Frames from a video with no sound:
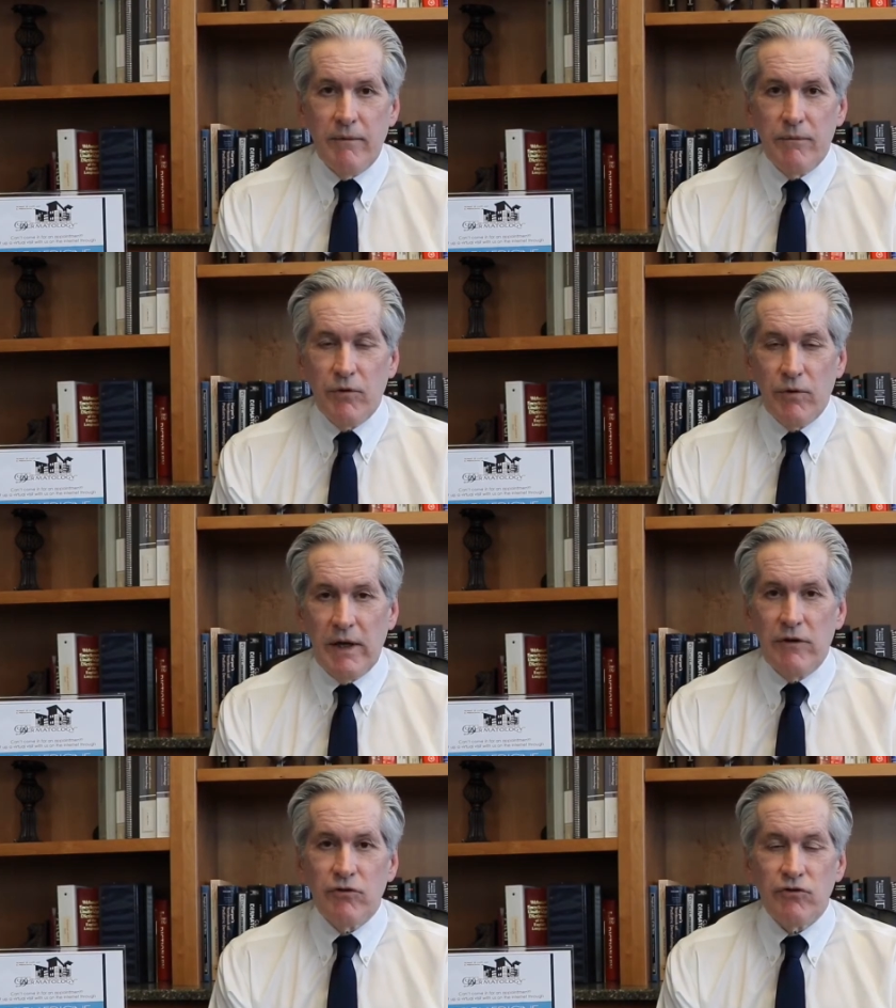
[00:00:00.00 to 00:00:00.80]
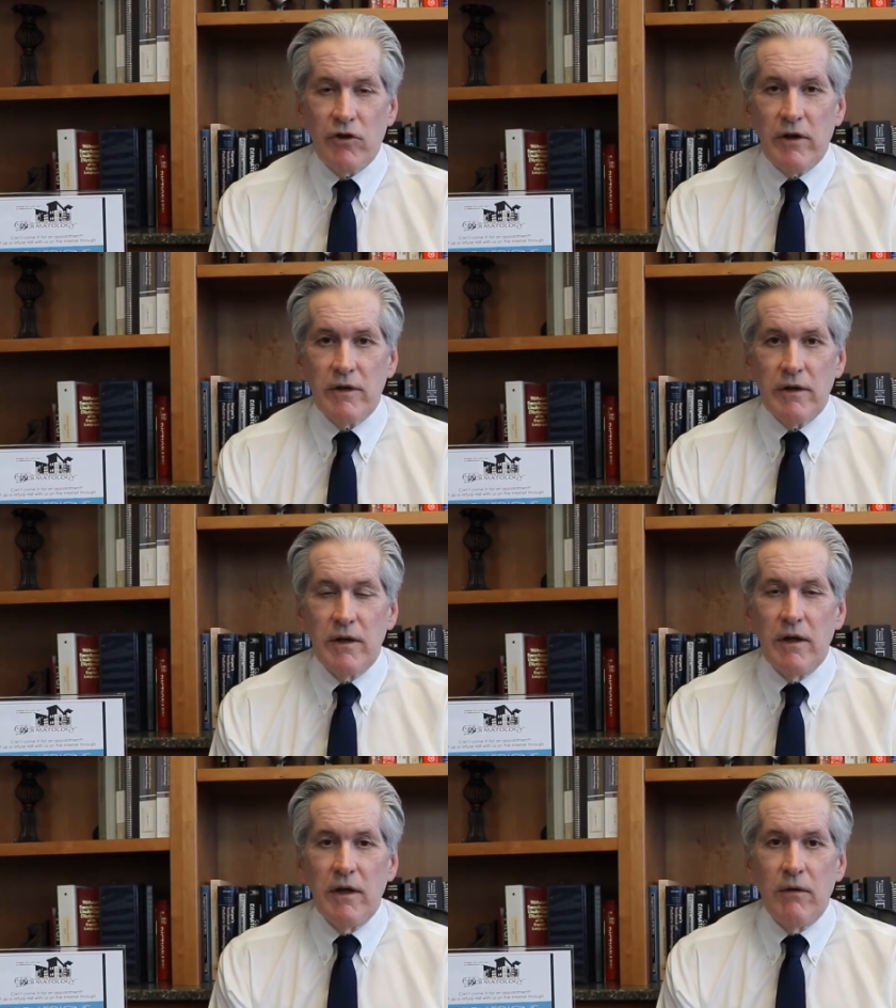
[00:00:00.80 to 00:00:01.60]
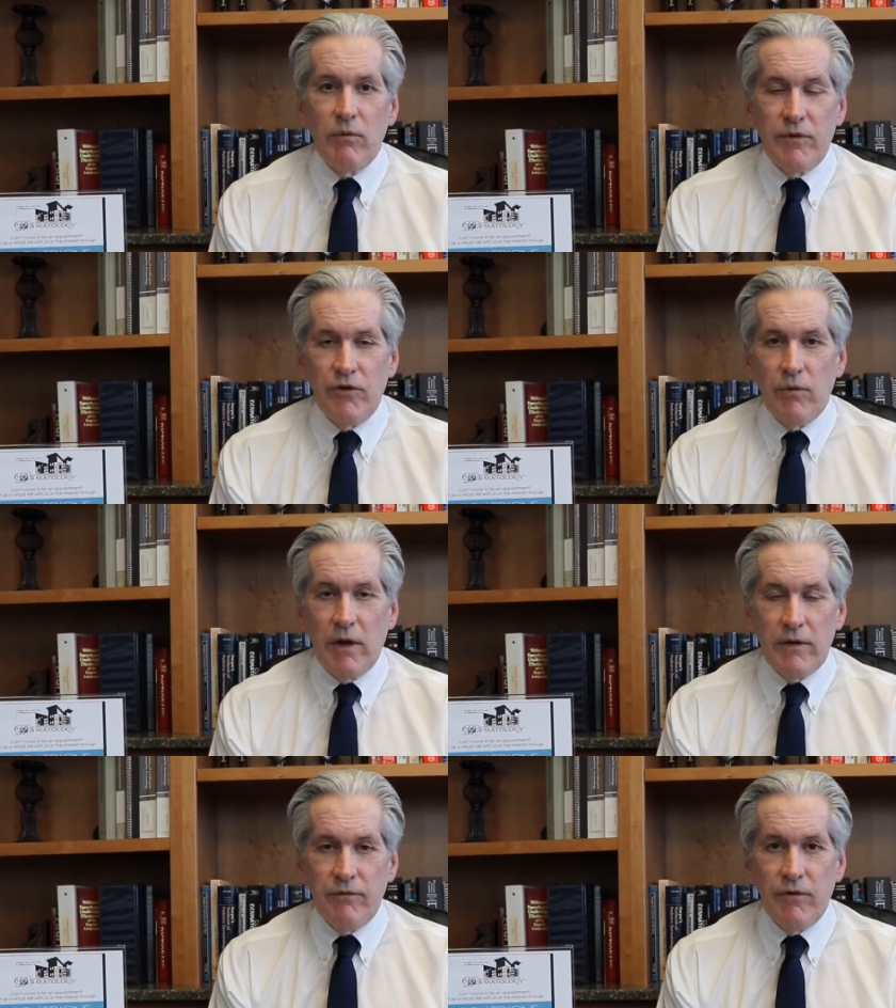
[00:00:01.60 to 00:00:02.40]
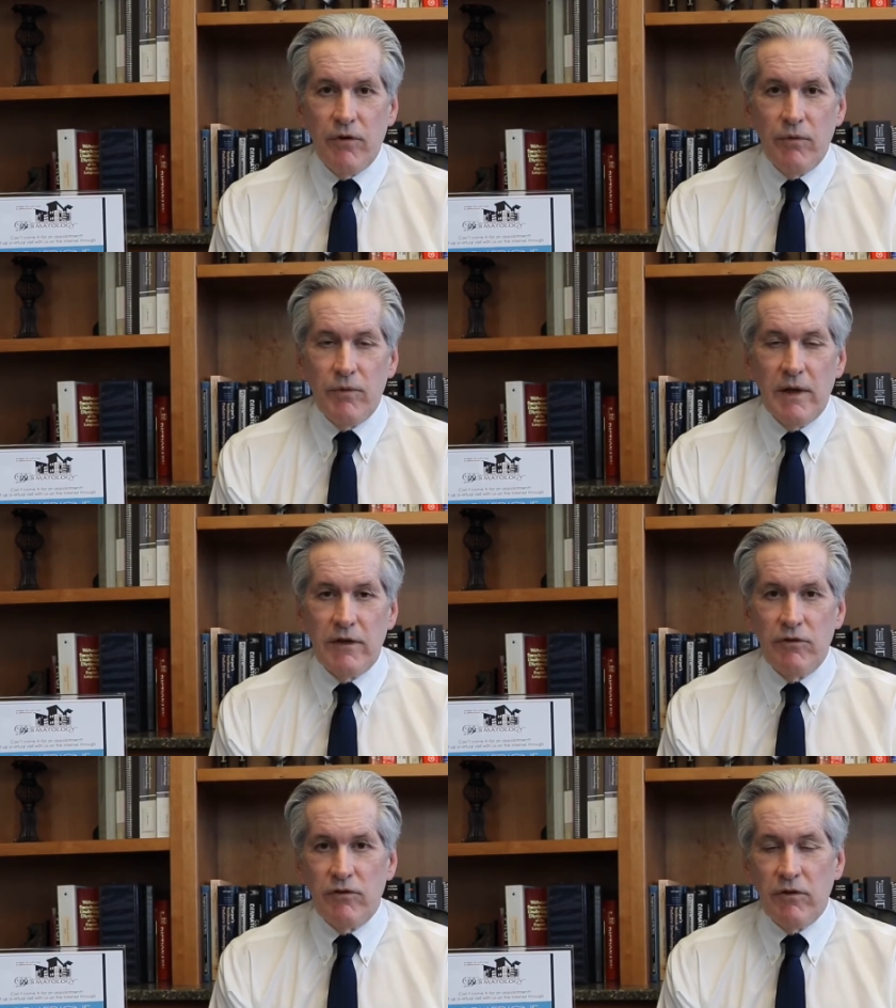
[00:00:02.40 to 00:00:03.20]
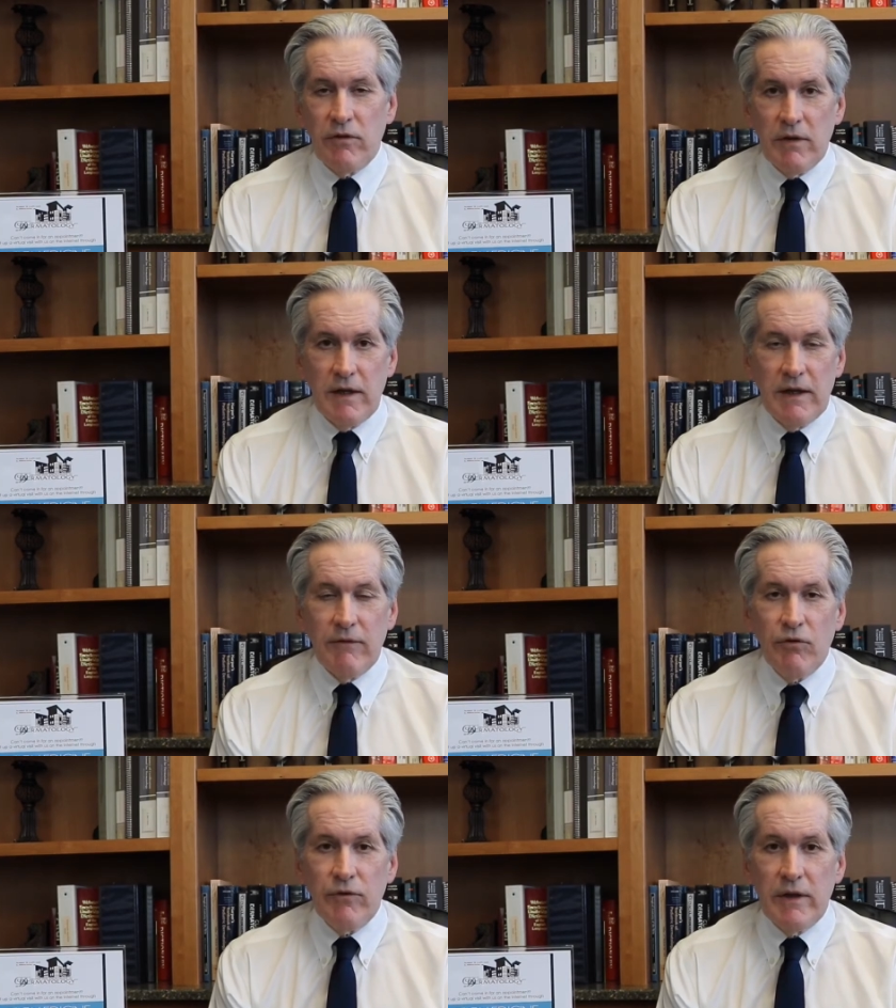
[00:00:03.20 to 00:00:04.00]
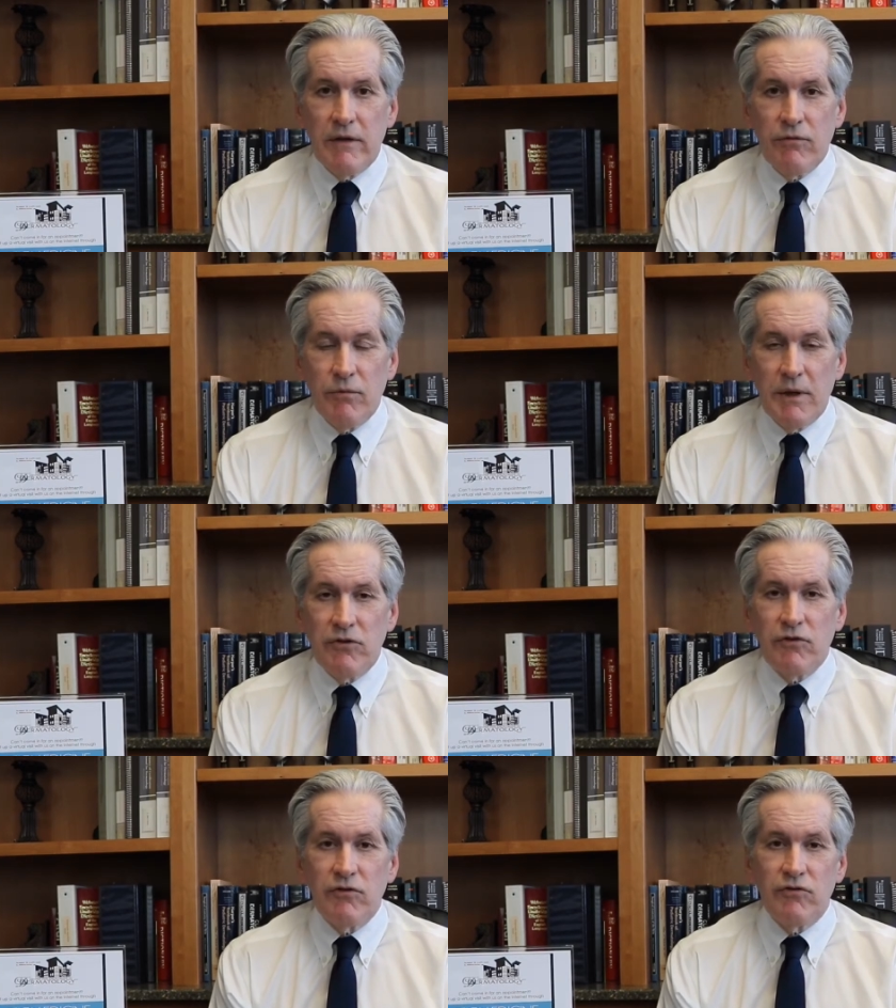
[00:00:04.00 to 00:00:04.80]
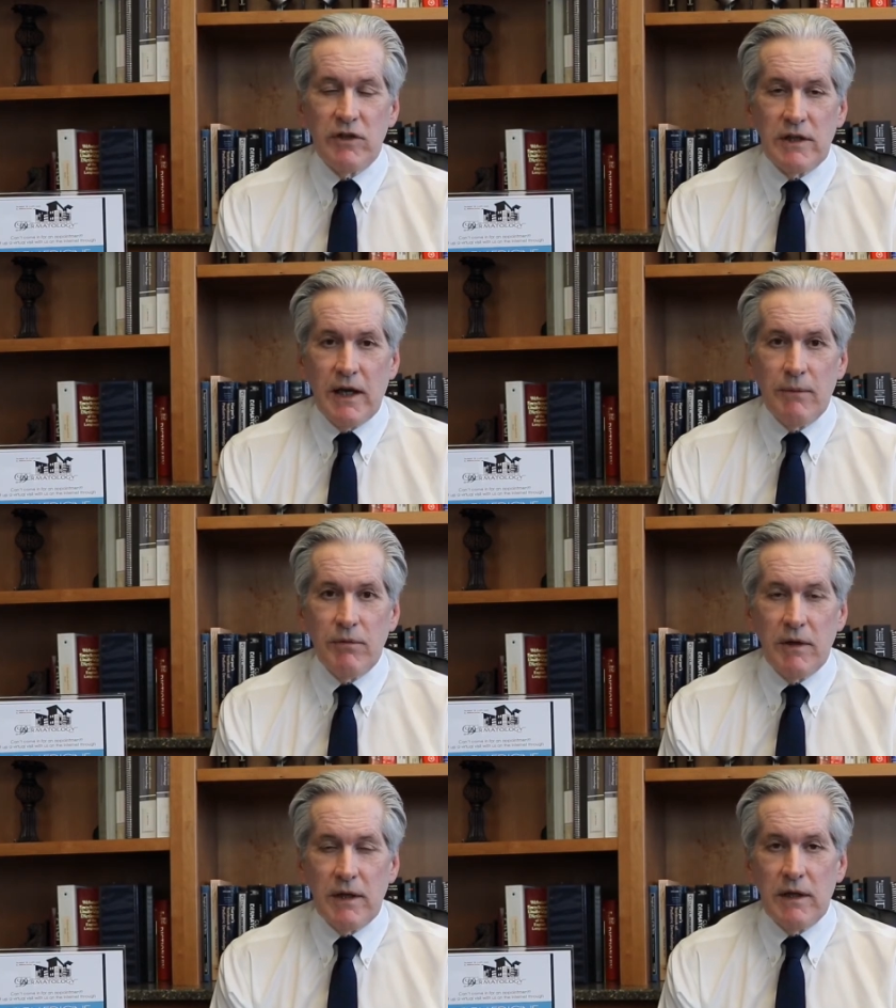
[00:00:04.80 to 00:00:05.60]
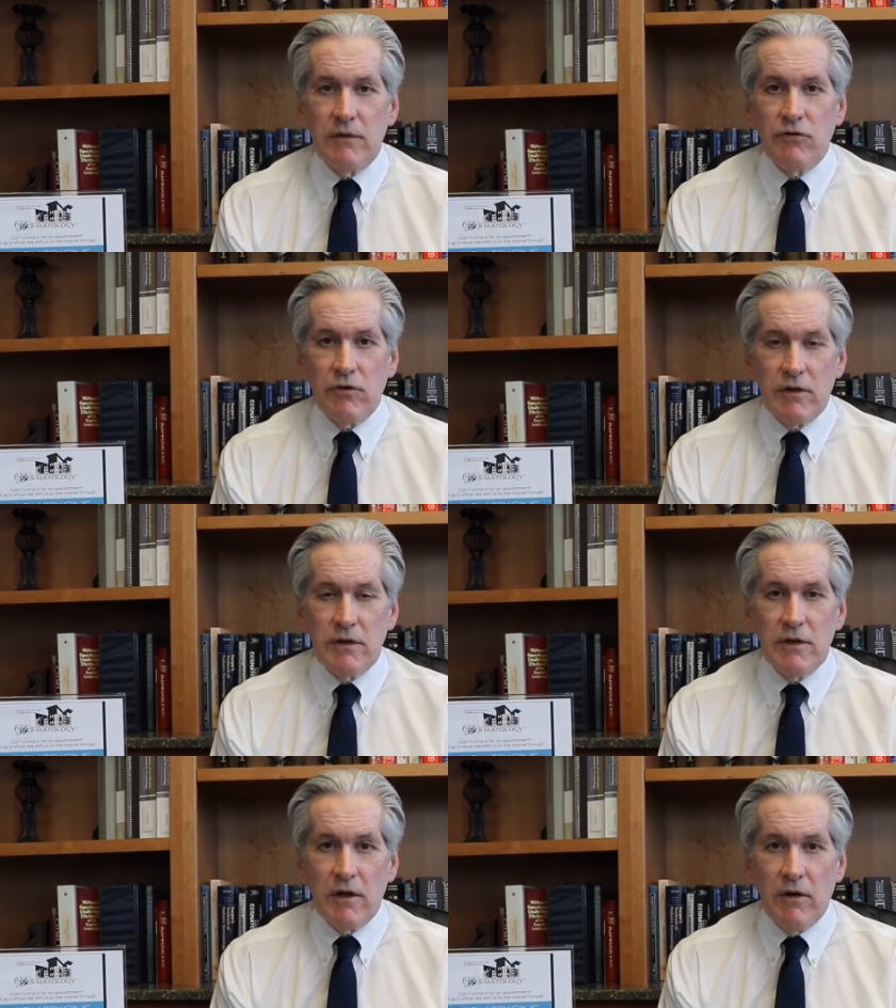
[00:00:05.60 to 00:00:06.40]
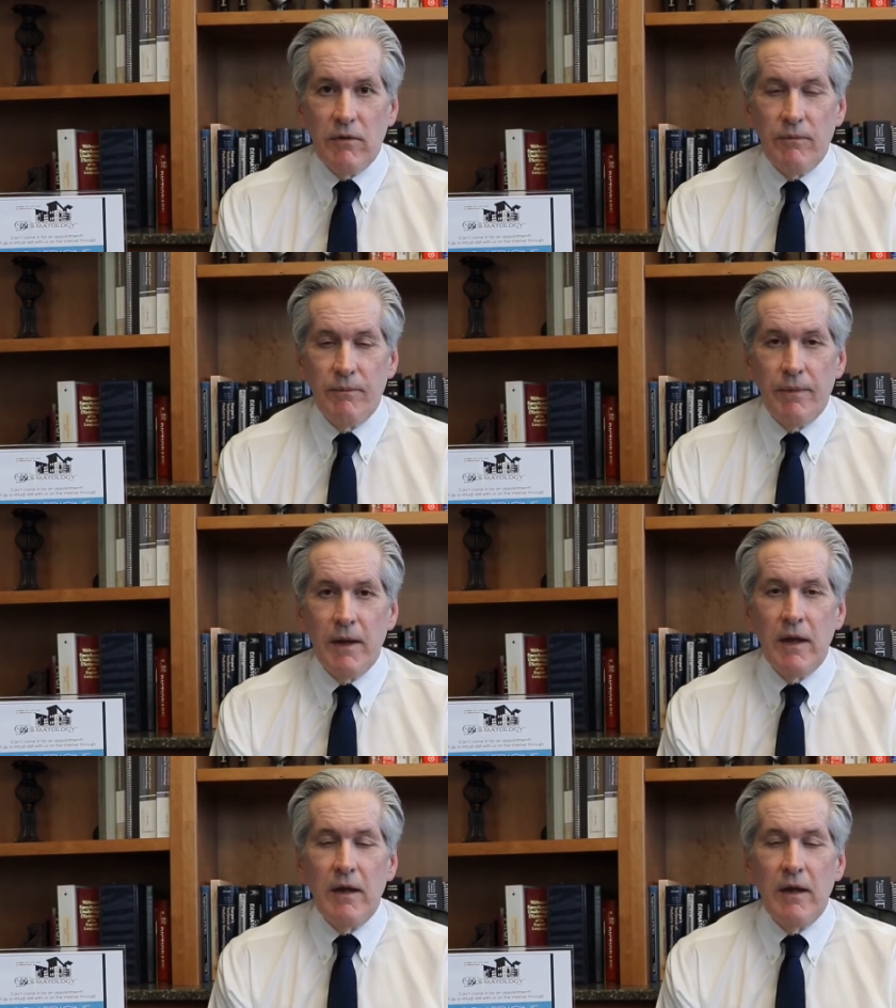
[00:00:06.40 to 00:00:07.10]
create your chart with you on the phone. And you just give her the information, she types it in, you're good to go.